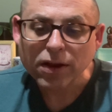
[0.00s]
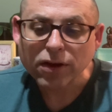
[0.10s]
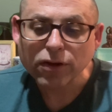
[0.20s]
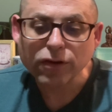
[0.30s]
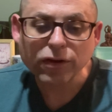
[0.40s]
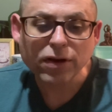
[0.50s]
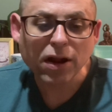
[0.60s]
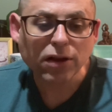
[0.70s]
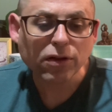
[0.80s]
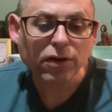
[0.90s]
You should
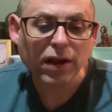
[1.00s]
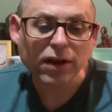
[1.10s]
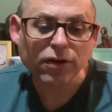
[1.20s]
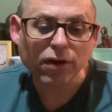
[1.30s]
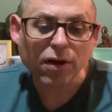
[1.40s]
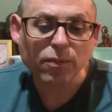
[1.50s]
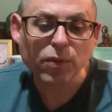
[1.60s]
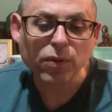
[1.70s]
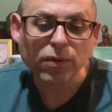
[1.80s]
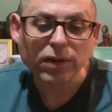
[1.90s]
not look at your
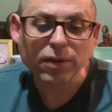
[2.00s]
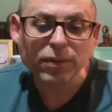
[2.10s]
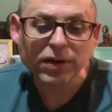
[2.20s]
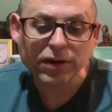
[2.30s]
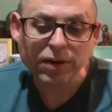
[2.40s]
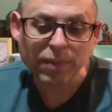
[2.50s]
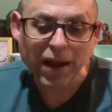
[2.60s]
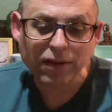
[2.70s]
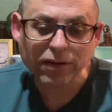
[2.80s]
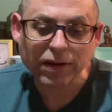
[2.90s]
humble, limited
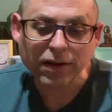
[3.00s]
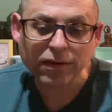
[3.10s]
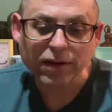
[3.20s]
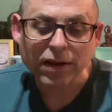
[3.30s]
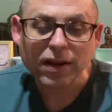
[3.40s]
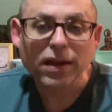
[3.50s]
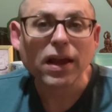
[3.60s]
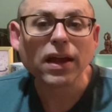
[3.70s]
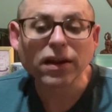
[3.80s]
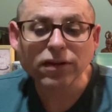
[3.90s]
capacities
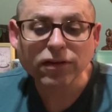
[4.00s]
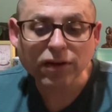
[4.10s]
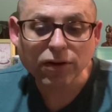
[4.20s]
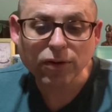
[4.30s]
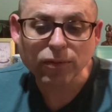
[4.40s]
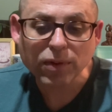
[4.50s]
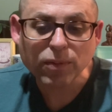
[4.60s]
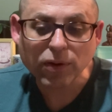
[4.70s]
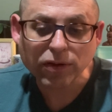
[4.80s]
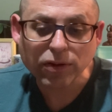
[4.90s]
and consider
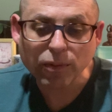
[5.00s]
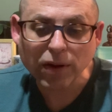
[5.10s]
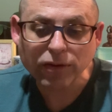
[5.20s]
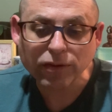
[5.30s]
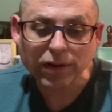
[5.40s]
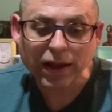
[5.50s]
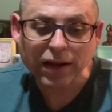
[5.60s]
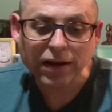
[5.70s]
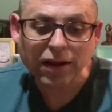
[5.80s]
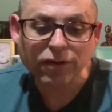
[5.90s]
rebirth in the Western
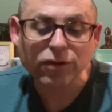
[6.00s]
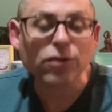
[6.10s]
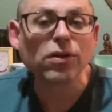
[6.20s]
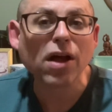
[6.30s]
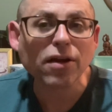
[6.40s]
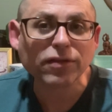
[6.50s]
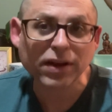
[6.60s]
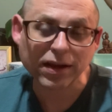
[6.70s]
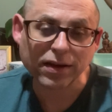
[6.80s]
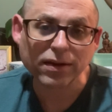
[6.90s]
Land as too
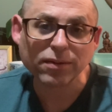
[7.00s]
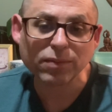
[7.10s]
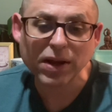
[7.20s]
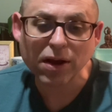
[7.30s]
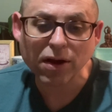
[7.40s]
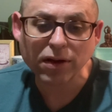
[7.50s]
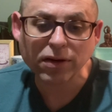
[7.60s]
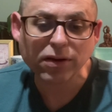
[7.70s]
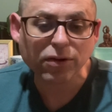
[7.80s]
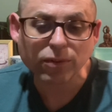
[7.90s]
lofty and beyond
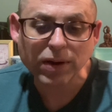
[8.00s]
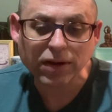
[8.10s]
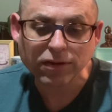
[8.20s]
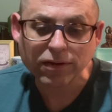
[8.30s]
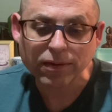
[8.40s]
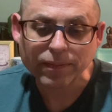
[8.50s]
your reach.